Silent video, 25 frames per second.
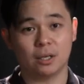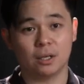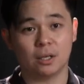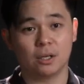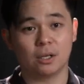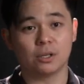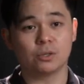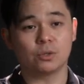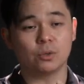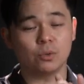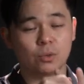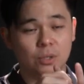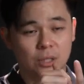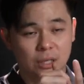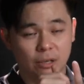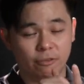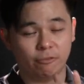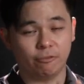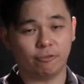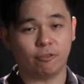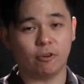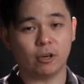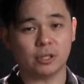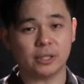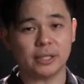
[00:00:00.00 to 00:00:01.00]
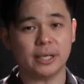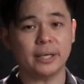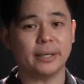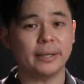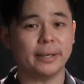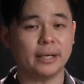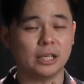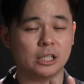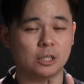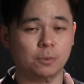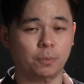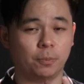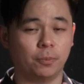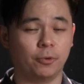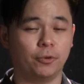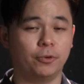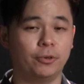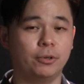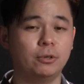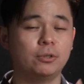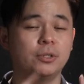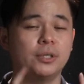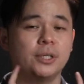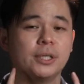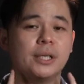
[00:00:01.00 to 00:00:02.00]
So lymphocyte is
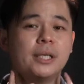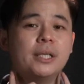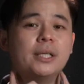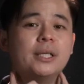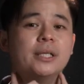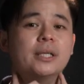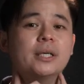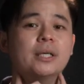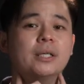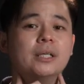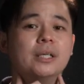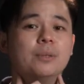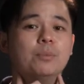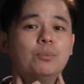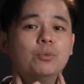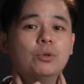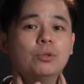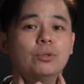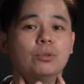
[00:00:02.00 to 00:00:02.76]
produced in the lymph node.